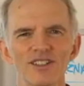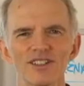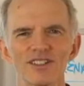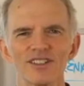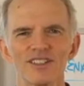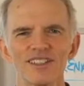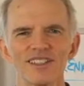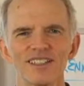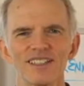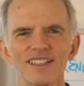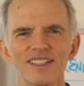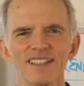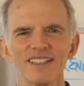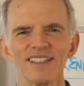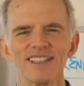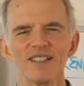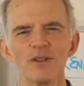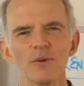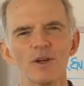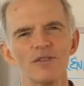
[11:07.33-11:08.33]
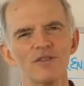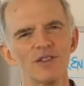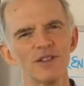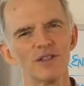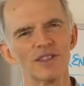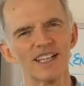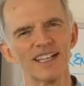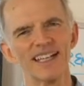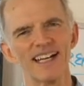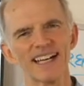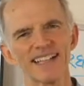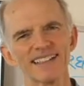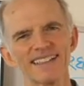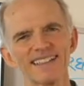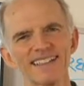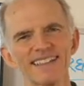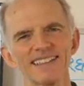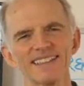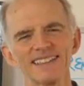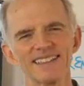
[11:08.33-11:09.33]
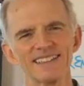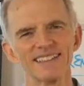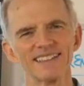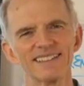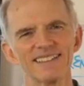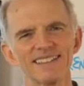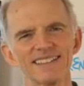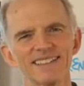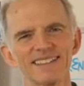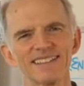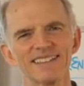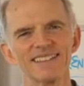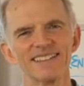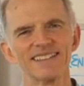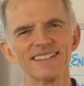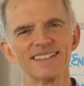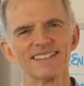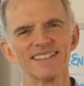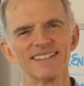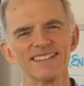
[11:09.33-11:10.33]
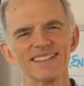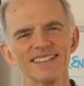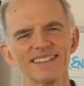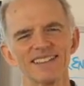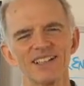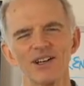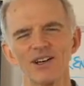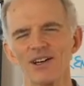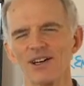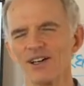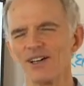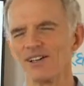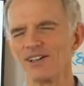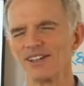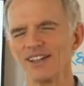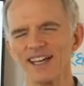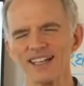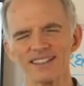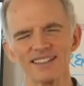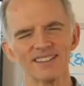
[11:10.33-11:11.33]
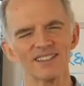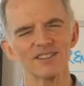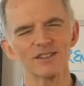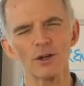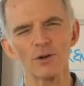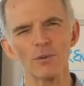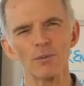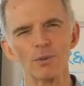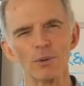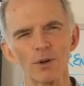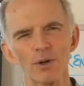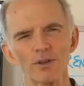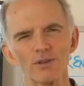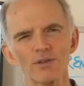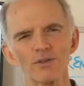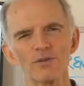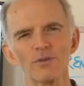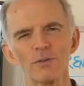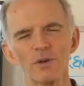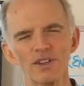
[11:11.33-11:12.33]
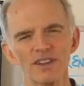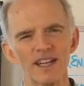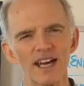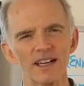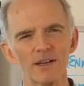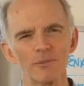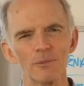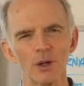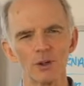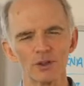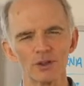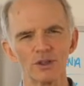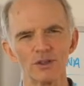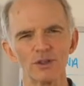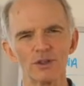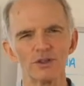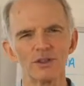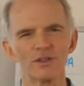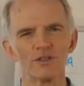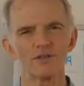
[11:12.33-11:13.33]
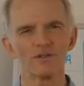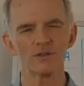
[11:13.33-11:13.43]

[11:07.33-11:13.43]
other. We feel connected. Oh, that's so important with that emotional